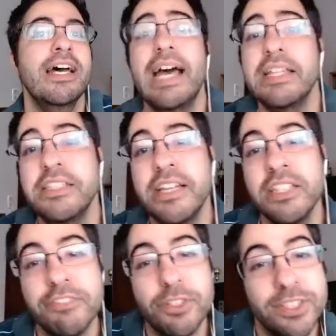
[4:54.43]
At the
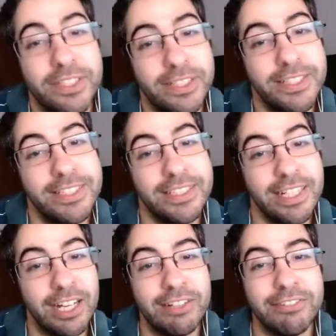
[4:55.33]
end of your turn,
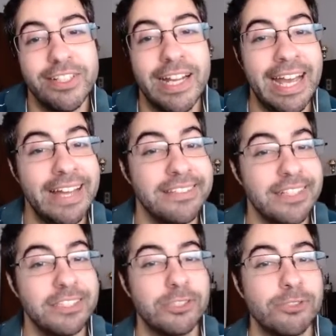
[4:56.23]
however, add
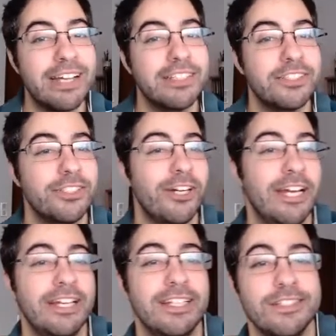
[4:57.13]
a dragon to your
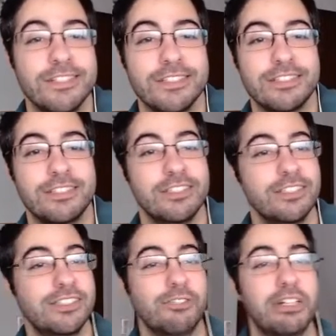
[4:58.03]
hand.
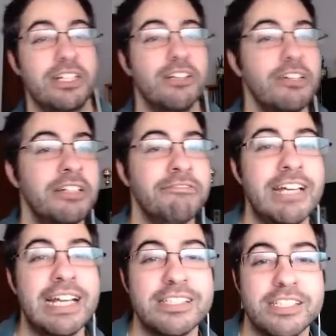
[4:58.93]
It's a recurring
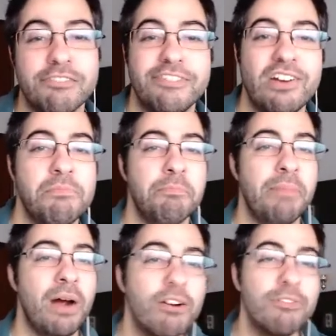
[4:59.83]
effect, it's a very
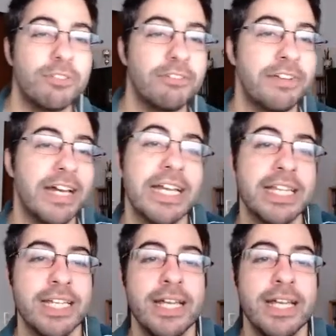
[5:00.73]
powerful effect.